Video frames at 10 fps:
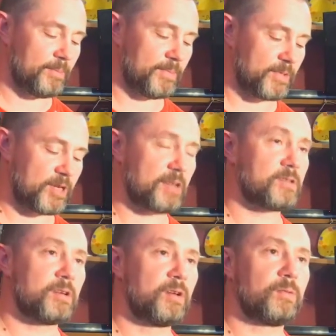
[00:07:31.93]

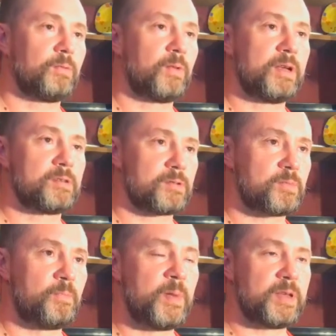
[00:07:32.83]
Sheds, Weasels,
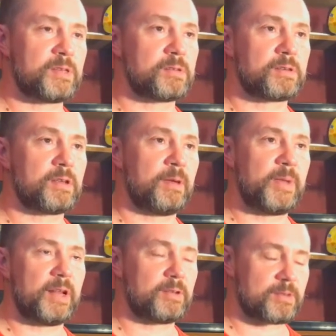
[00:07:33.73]
Beezles,
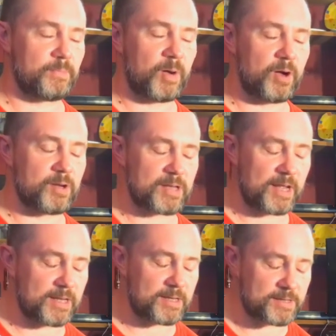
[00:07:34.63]
Beetles and Bars,
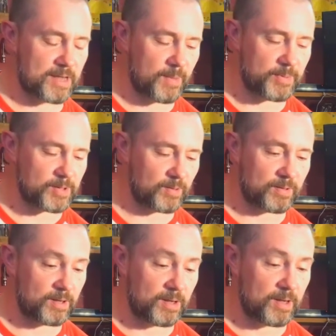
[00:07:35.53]
and it's episode
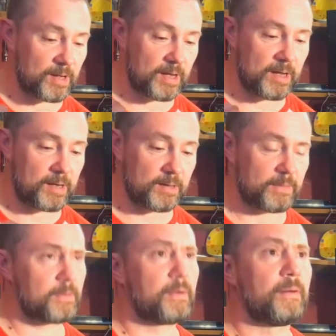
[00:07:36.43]

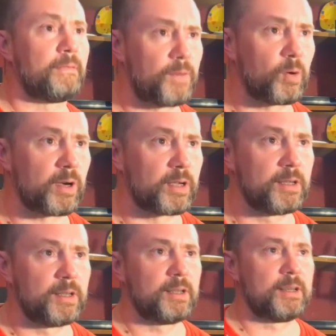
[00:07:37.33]
4.
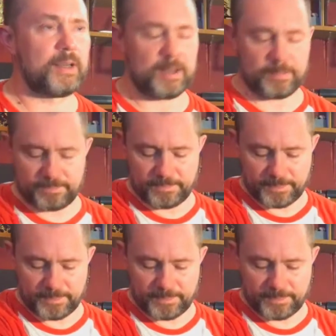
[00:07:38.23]
Anyway,